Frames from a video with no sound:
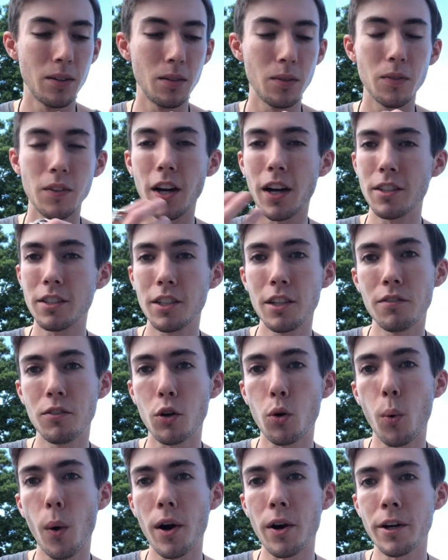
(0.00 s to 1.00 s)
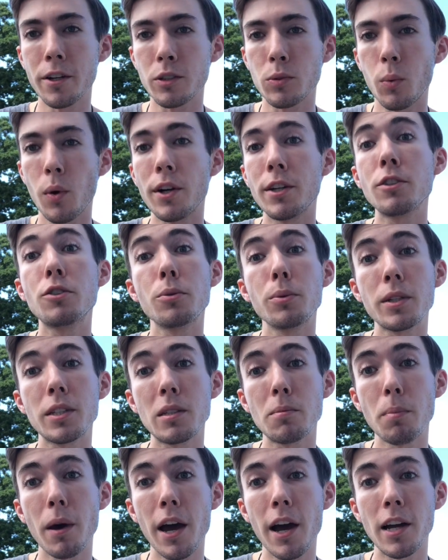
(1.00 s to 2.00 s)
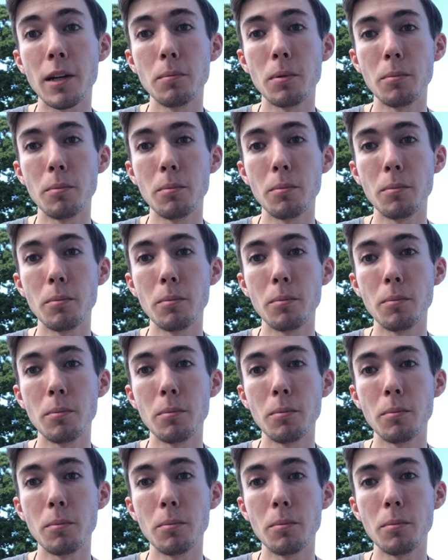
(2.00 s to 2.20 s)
the idea of Aquarius wanting to expand,